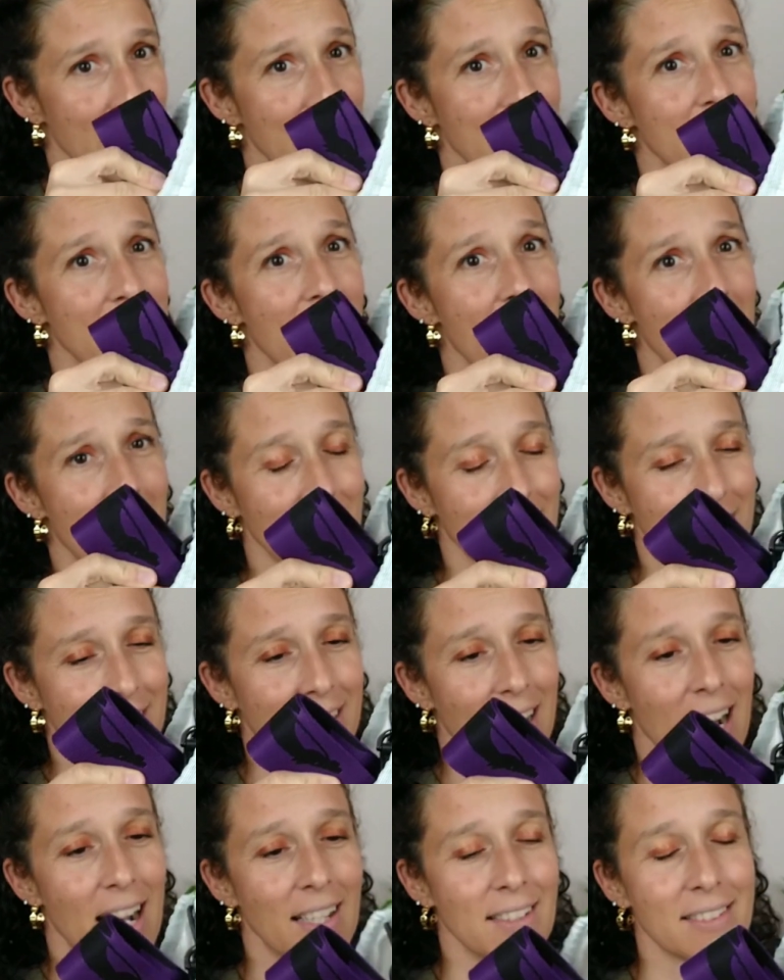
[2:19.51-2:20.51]
yes
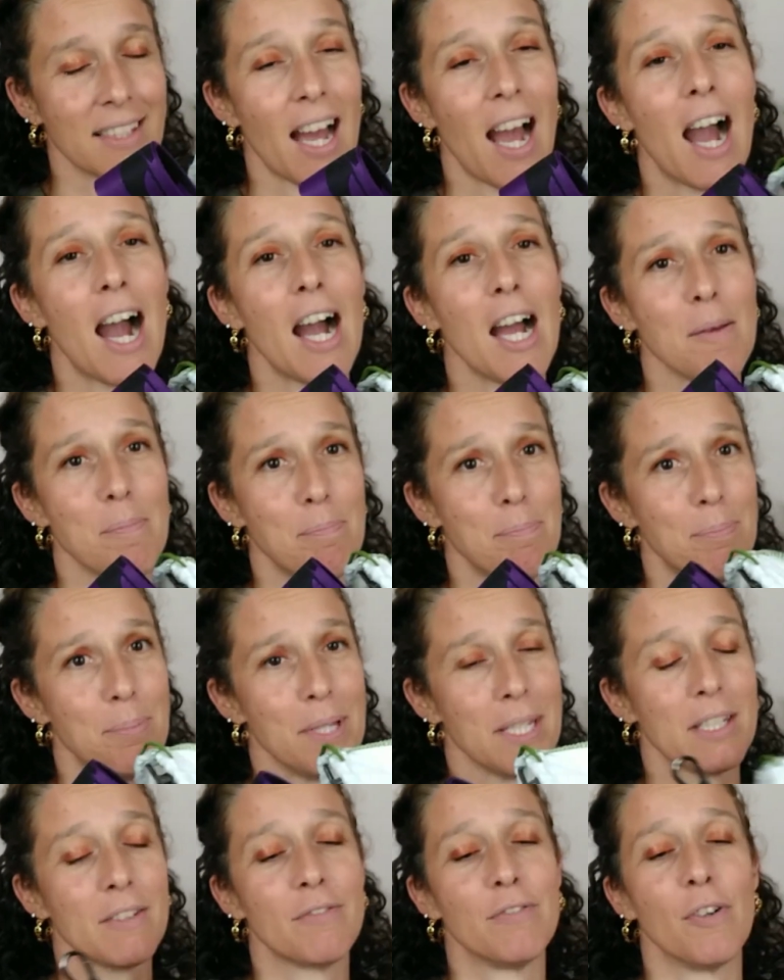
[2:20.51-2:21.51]
guys, I
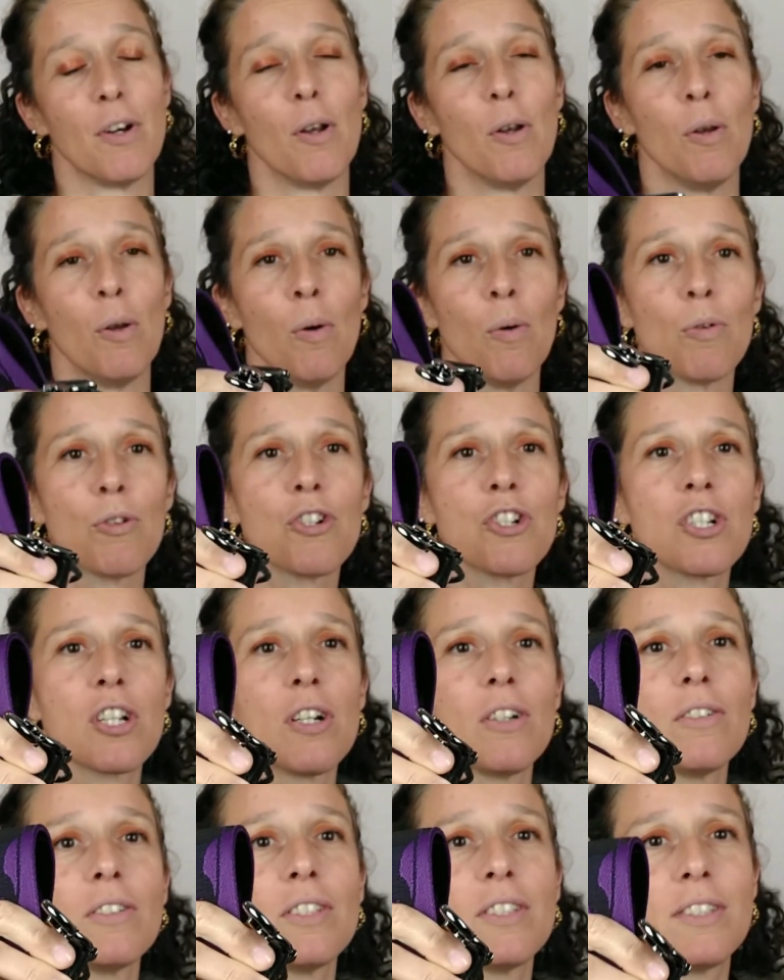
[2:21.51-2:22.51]
picked the
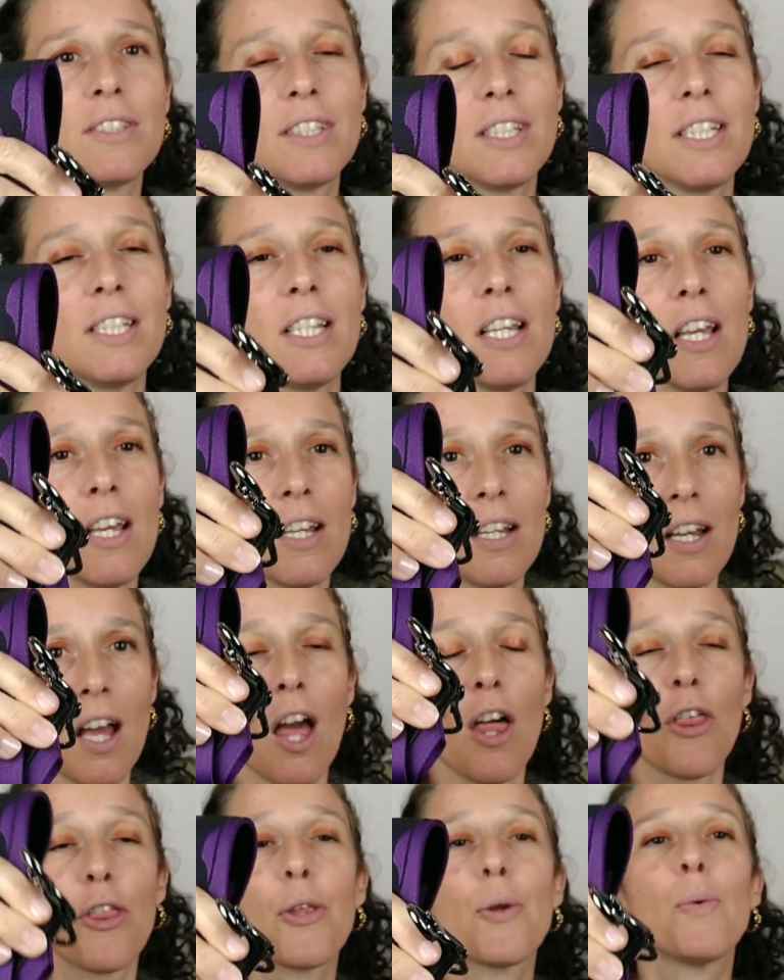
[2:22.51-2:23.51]
Longchamp
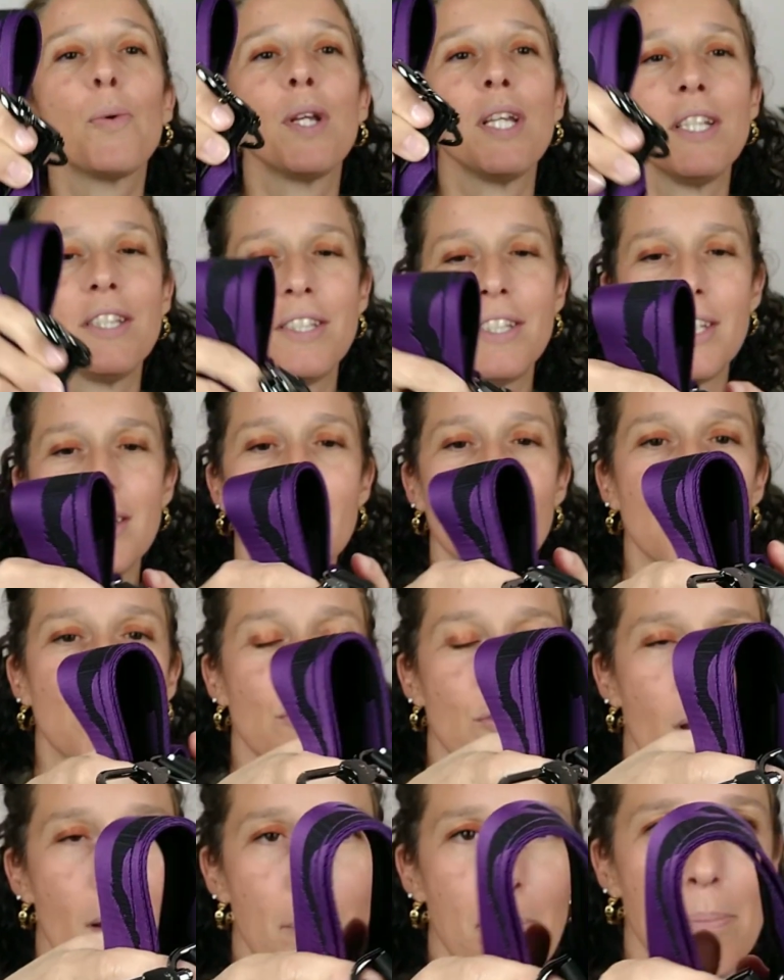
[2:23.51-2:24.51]
3D
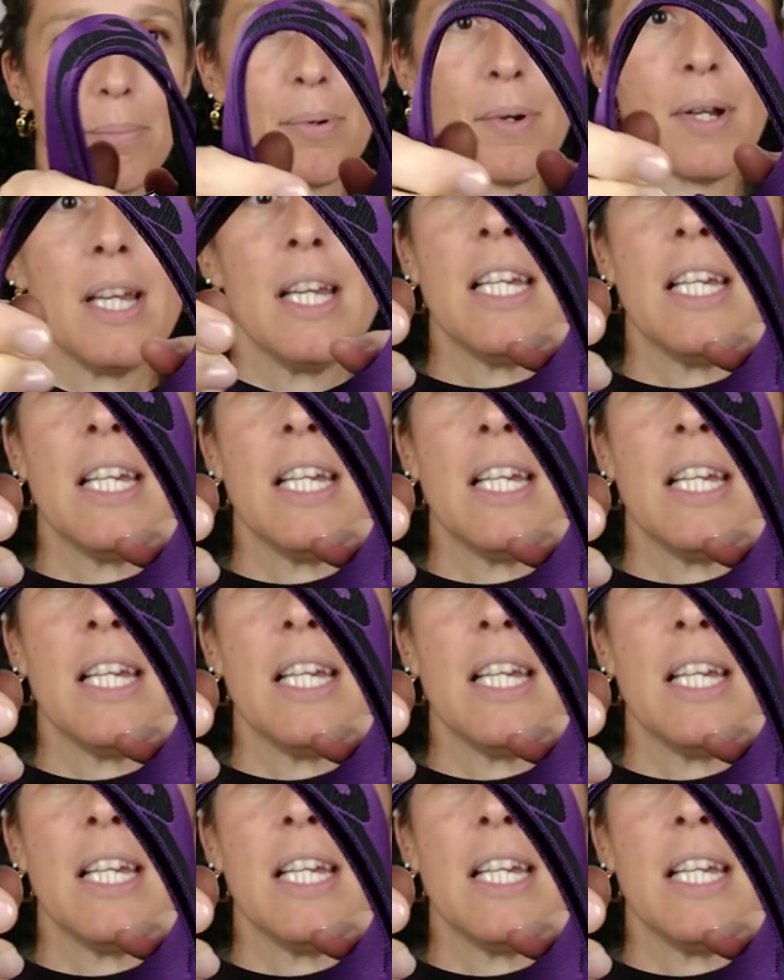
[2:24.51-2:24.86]
strap